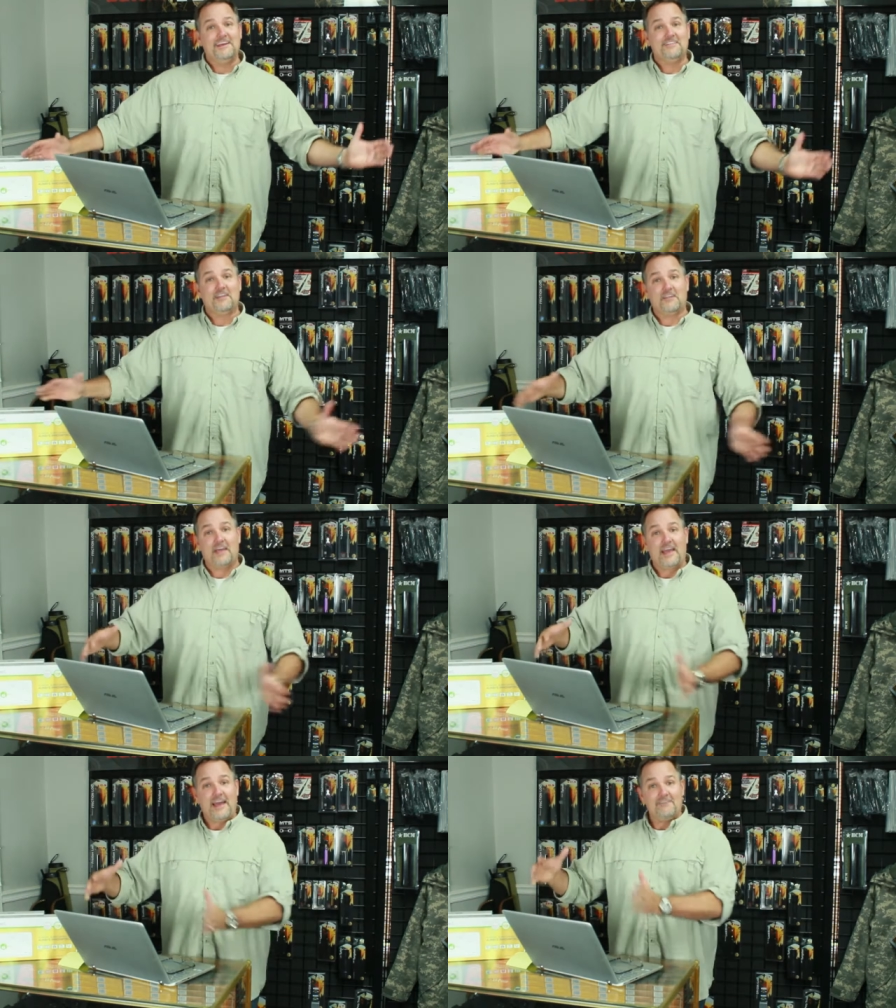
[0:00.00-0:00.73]
than
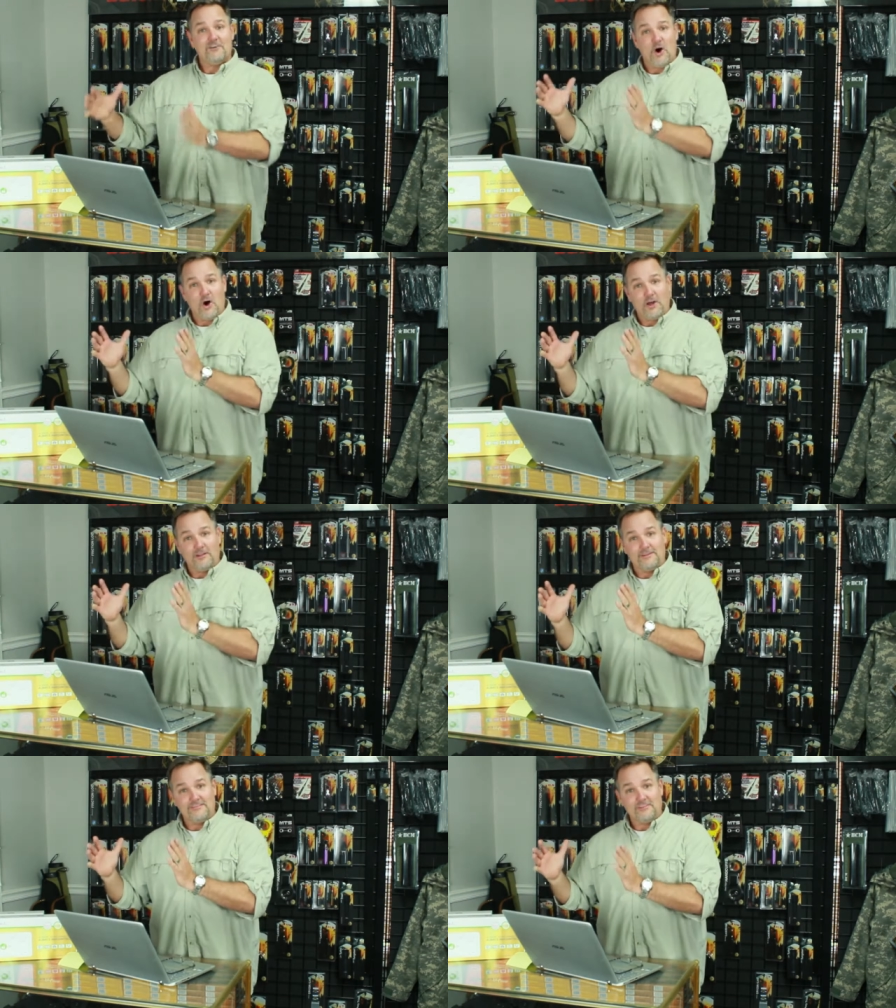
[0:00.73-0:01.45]
they have
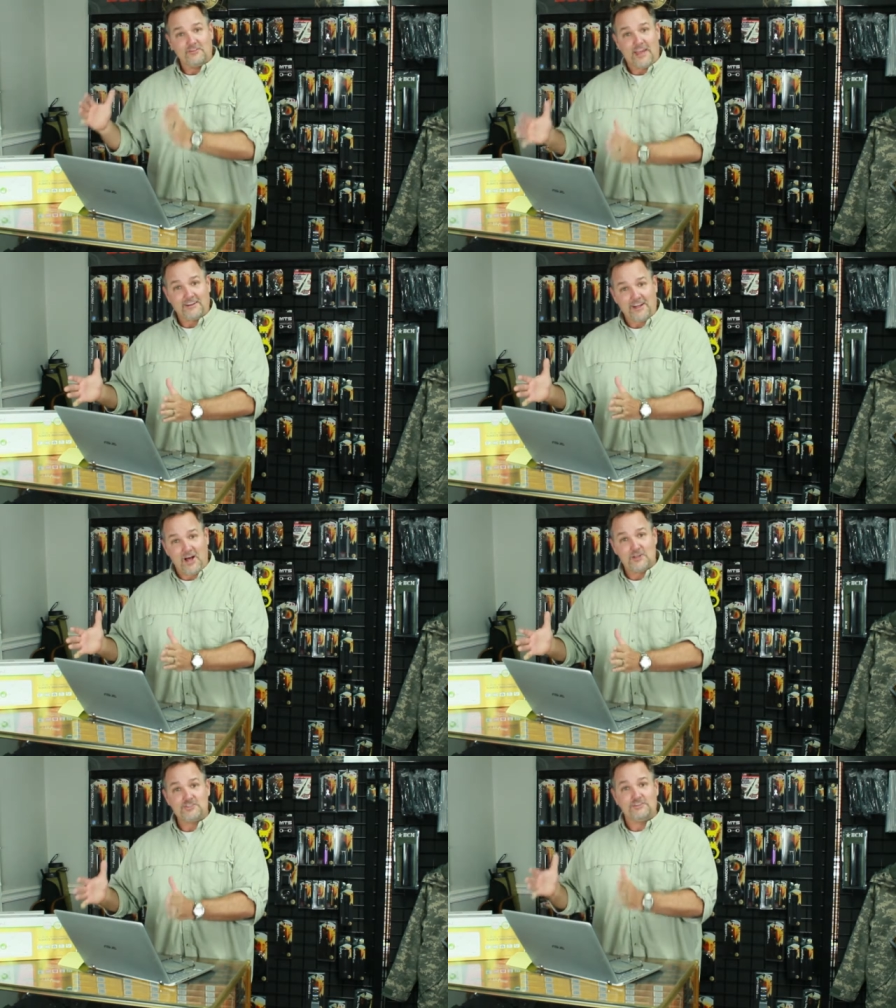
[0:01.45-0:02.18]
on the
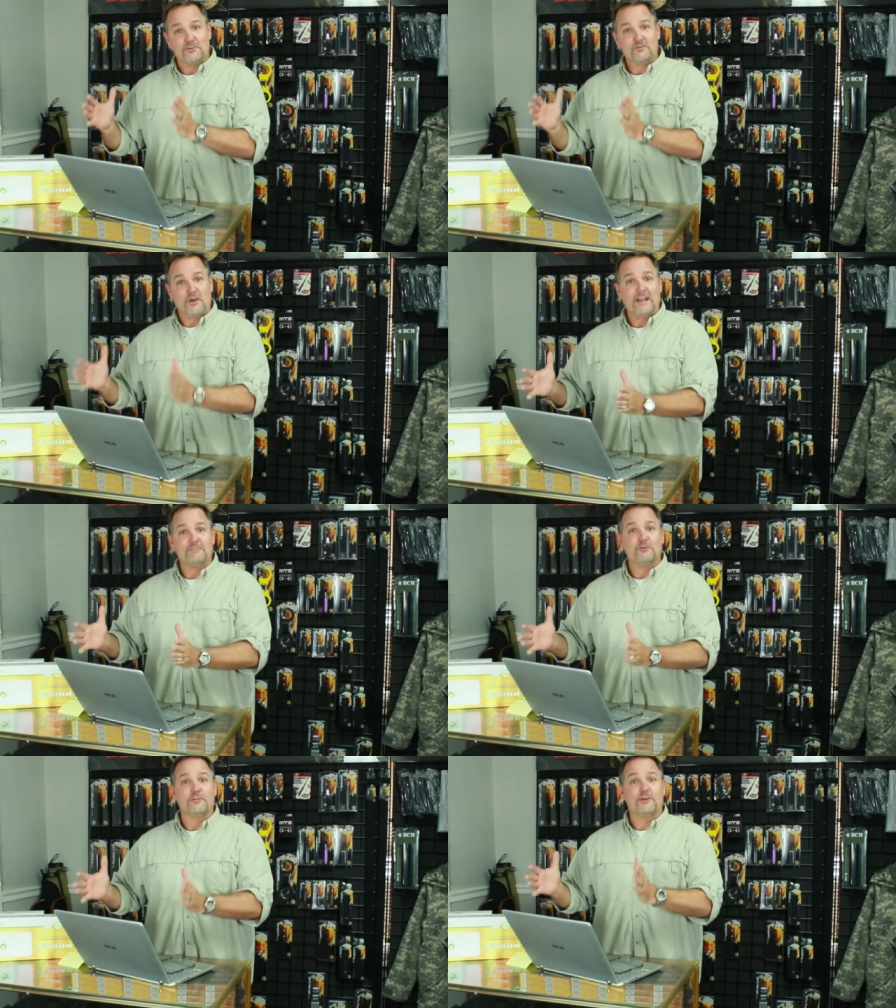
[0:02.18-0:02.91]
technology and the
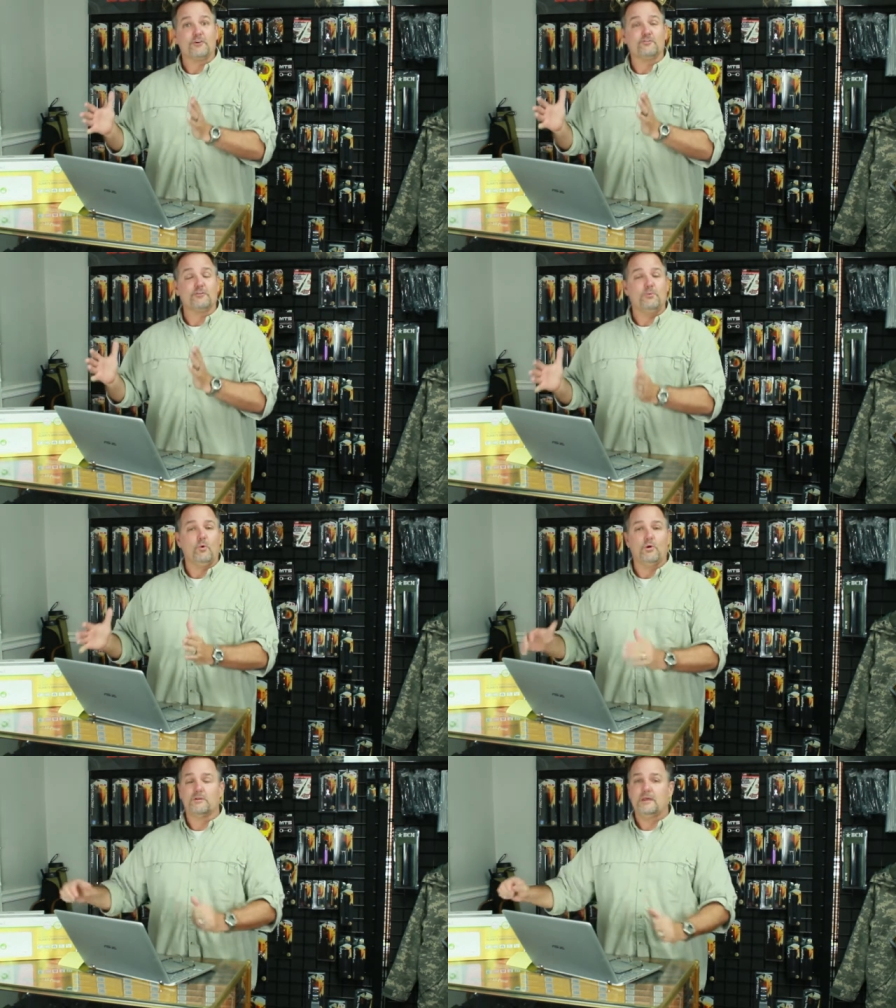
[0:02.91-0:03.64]
training for their
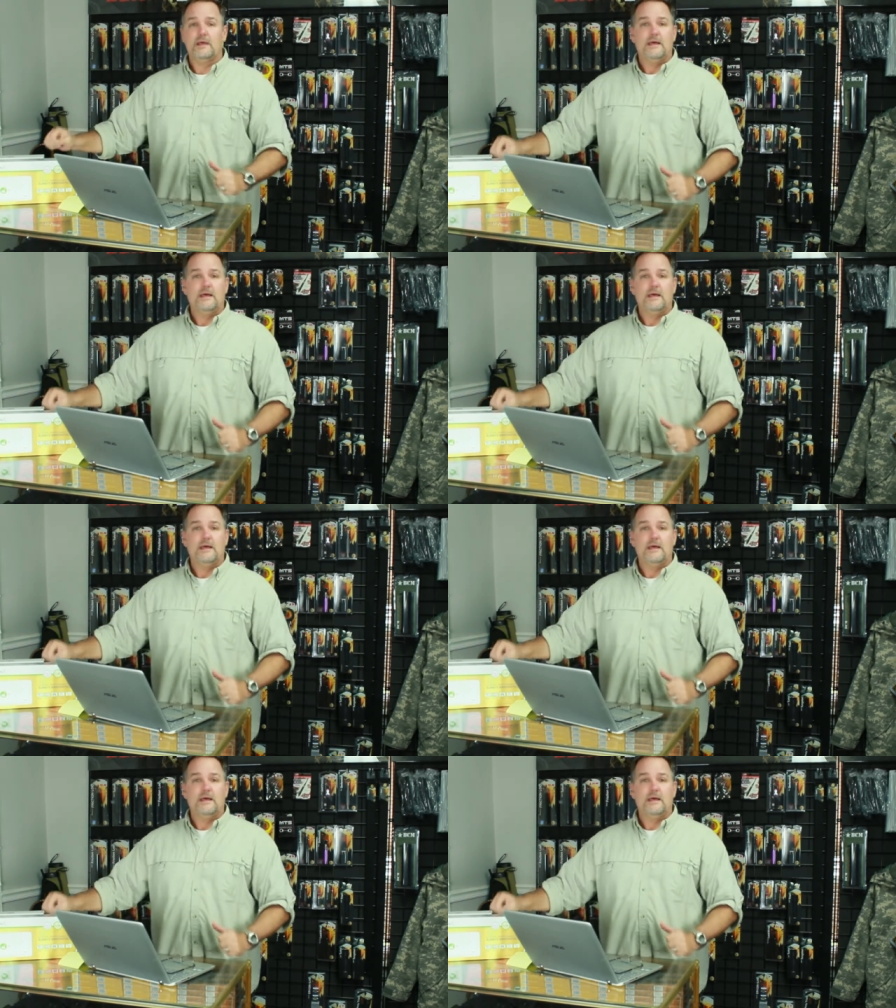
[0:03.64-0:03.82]
support,